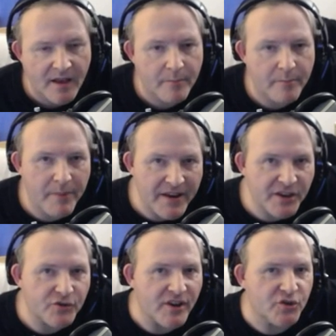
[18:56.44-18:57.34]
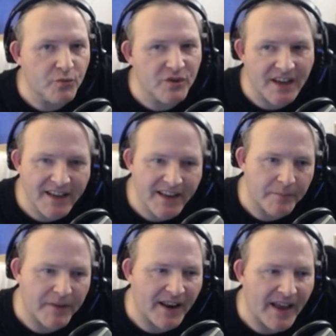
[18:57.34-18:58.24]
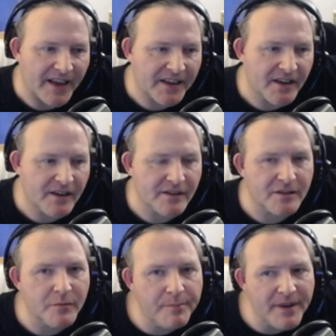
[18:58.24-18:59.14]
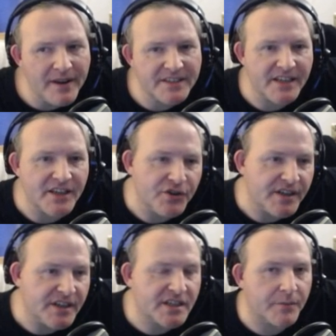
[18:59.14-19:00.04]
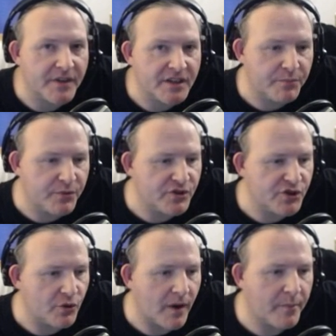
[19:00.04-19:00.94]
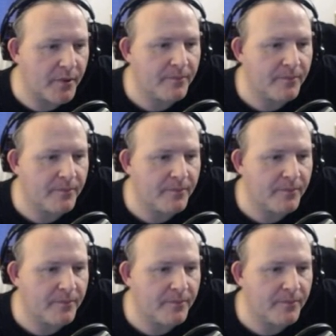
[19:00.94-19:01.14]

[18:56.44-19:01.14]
Penetration was a little bit lacking. The mobility, you need something to boost you up.